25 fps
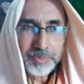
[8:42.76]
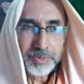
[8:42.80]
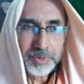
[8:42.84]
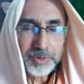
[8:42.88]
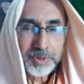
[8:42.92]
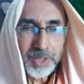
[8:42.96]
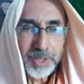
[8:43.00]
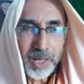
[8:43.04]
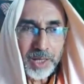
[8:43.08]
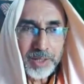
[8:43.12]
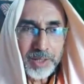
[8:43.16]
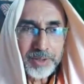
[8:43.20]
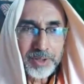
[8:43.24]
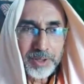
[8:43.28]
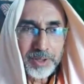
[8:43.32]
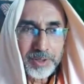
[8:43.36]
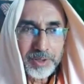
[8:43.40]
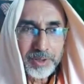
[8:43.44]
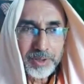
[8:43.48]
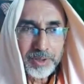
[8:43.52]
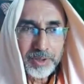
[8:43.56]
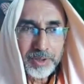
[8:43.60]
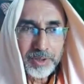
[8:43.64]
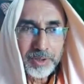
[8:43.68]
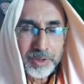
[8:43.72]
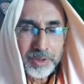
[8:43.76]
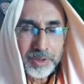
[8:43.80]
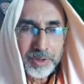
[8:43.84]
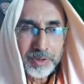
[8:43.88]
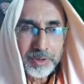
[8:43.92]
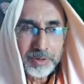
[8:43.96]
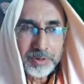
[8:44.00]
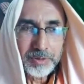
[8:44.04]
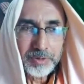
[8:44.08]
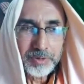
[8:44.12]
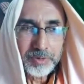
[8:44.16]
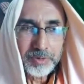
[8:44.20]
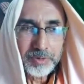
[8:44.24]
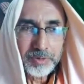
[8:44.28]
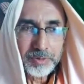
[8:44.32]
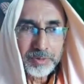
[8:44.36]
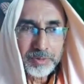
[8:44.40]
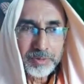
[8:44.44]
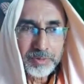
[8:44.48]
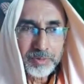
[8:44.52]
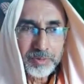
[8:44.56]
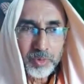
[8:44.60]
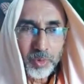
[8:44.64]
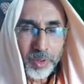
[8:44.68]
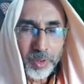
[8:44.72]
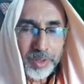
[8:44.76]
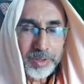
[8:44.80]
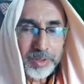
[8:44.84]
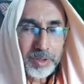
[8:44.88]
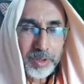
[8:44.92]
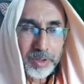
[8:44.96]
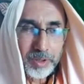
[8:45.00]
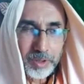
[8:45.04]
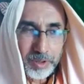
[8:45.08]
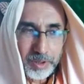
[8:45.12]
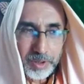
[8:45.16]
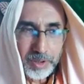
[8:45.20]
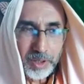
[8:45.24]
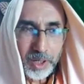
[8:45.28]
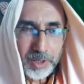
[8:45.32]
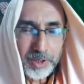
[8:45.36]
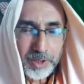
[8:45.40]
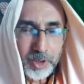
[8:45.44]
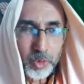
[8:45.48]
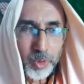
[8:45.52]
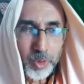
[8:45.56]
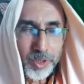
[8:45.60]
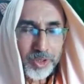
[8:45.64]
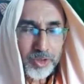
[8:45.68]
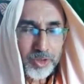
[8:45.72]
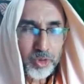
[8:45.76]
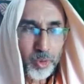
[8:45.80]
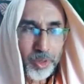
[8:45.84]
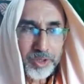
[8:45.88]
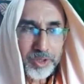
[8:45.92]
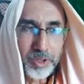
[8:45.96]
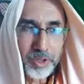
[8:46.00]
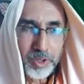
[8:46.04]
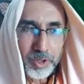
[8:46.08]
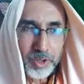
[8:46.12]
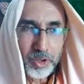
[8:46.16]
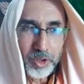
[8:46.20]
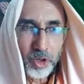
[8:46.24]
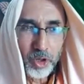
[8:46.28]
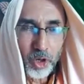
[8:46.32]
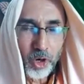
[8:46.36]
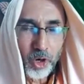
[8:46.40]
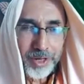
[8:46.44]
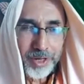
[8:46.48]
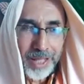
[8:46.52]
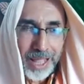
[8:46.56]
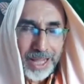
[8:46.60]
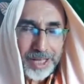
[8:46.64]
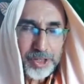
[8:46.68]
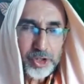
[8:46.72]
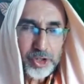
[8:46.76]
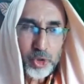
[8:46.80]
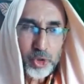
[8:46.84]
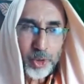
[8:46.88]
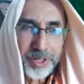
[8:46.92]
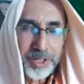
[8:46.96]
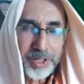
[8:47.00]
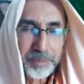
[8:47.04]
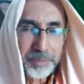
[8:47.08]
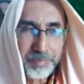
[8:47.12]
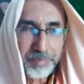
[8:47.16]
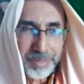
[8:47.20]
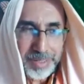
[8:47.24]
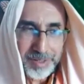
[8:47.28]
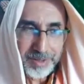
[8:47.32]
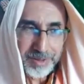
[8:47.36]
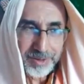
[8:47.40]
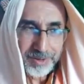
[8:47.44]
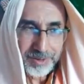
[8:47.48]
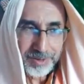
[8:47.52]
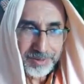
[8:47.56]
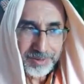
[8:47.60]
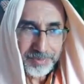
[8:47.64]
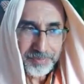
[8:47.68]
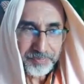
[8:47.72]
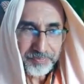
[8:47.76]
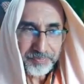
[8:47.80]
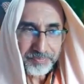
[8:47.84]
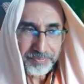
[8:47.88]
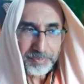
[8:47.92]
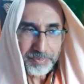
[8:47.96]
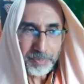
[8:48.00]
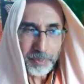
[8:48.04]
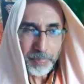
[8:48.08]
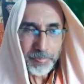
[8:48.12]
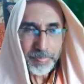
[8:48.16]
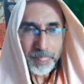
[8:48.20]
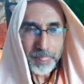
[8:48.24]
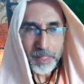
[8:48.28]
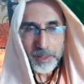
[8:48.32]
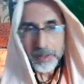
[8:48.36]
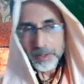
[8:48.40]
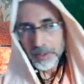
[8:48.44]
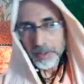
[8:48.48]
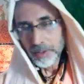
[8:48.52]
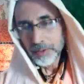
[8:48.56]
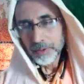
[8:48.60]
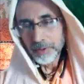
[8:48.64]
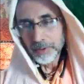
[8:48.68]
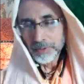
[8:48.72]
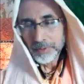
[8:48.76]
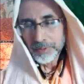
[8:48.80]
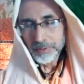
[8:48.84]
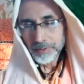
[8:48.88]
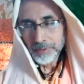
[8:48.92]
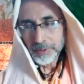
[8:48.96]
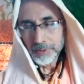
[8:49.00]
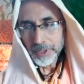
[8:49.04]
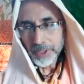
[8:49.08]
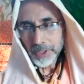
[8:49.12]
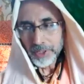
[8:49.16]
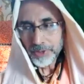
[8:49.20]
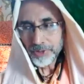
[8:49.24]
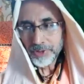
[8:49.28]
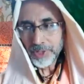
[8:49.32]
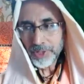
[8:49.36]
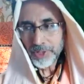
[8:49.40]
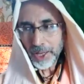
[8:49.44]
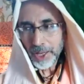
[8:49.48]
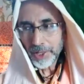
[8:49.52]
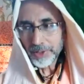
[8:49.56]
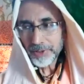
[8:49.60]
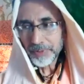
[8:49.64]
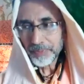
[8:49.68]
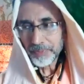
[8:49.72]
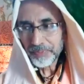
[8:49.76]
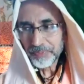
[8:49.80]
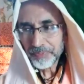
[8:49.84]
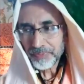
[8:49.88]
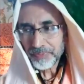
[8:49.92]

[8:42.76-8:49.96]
that what, in other words, what Lord actually means is that